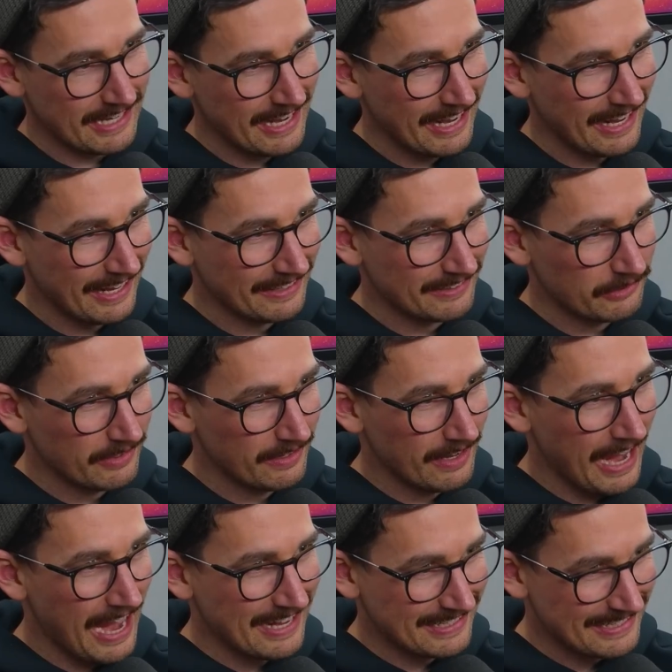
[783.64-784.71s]
Cairns,
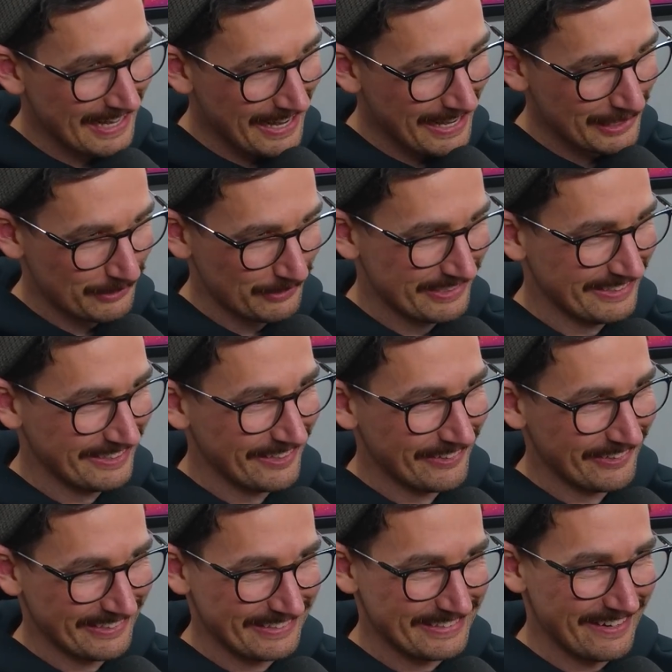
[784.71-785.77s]
and Cairns was in the
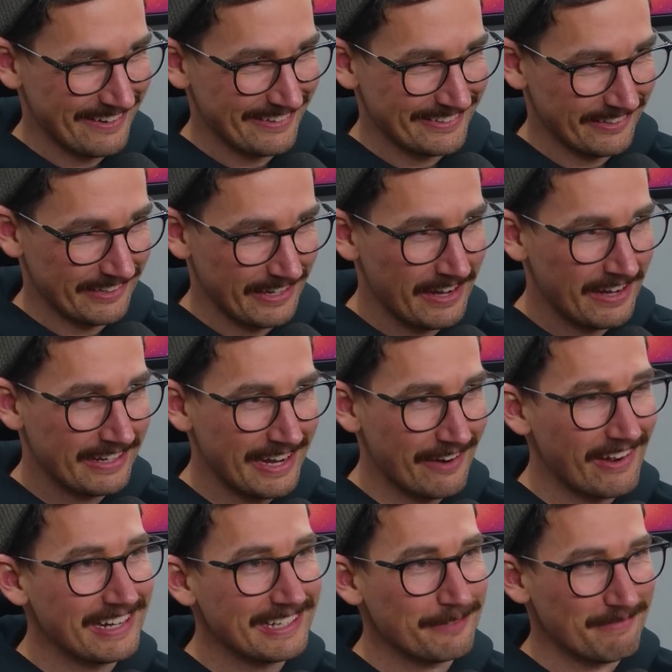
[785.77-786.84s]
Northern Territory. Now,
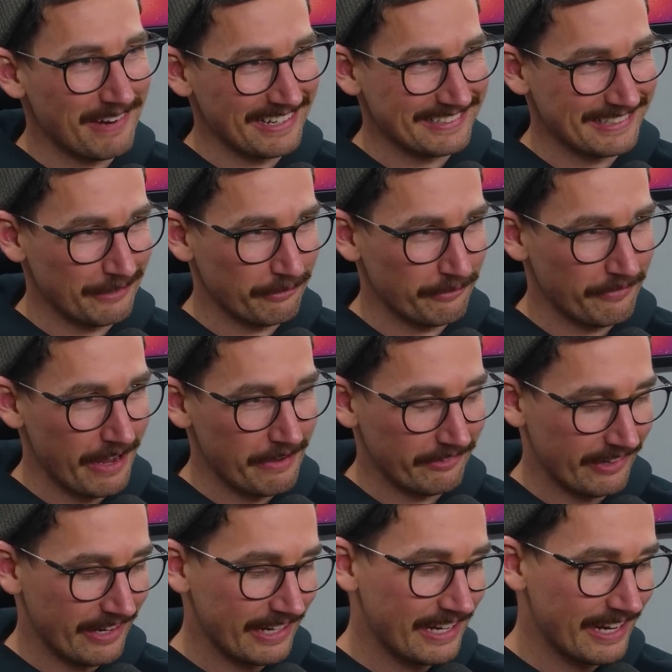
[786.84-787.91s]
I did myself a
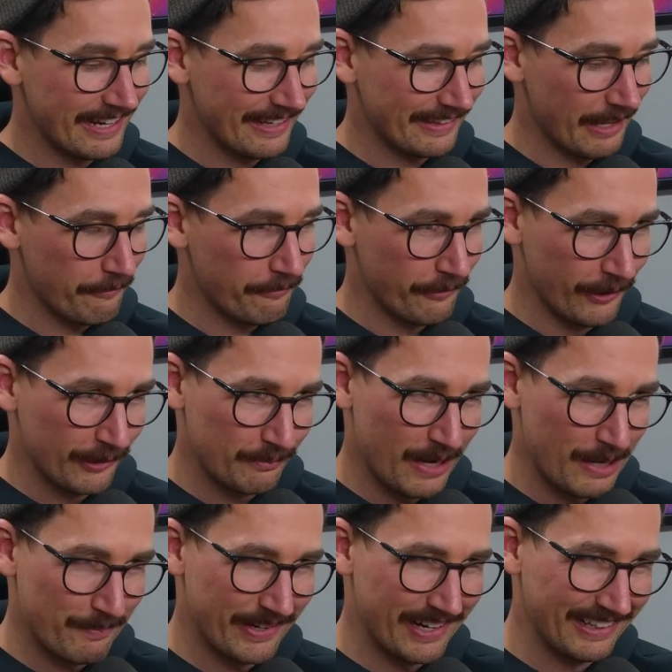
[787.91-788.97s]
favor and I cut out that first
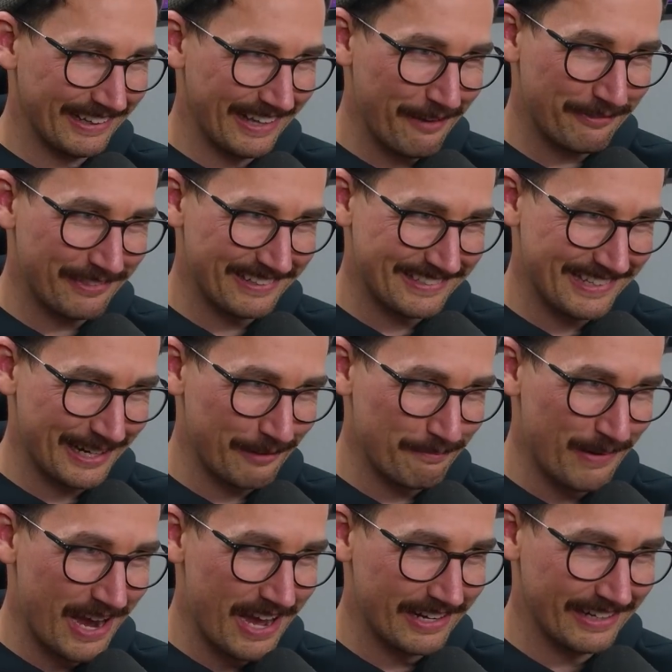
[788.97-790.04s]
part, but I left the second
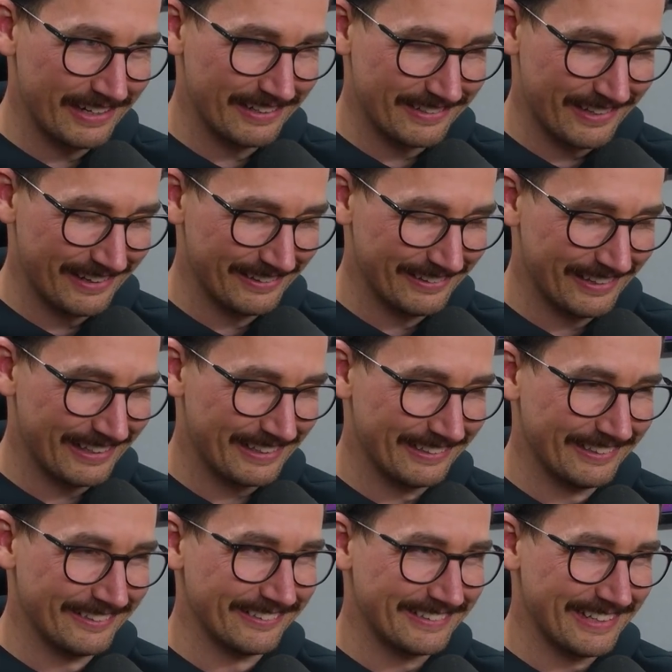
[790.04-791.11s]
part in as a
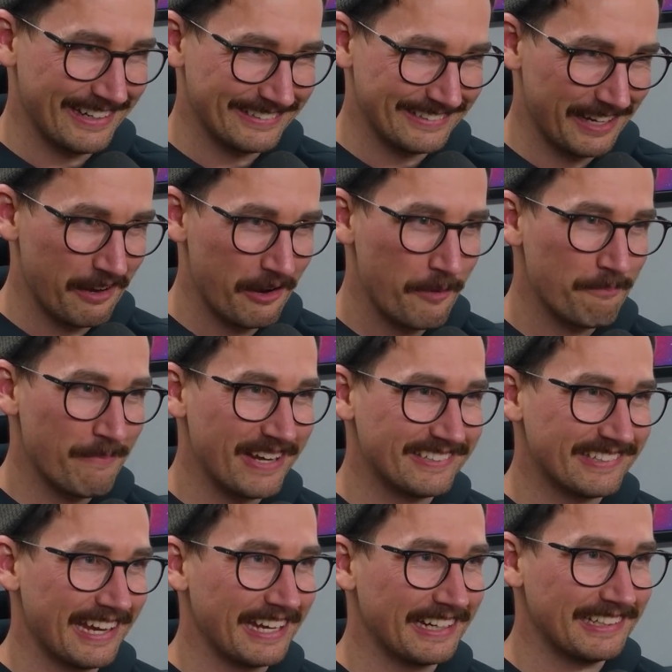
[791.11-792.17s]
little teaser, me
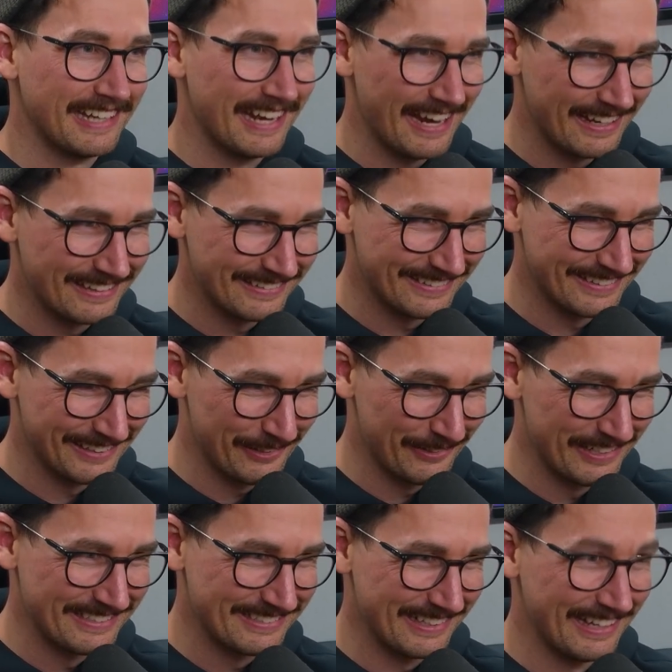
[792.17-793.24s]
saying Cairns is in
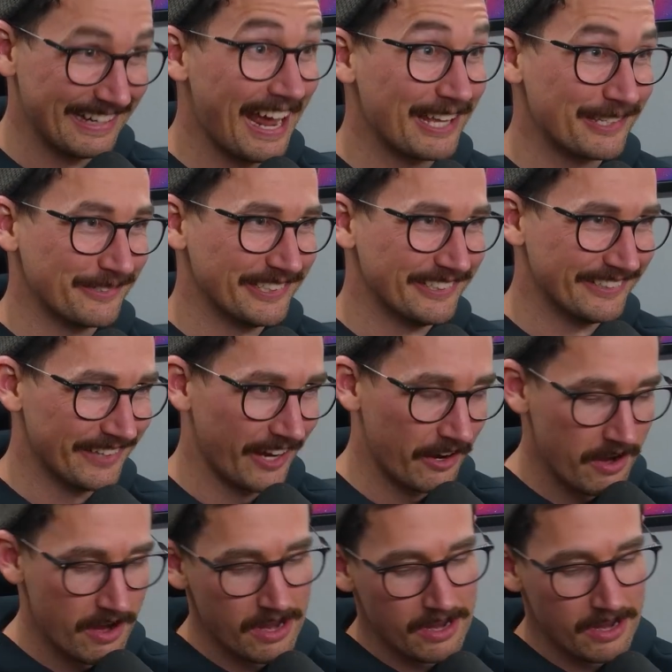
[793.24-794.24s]
Queensland, as we all know.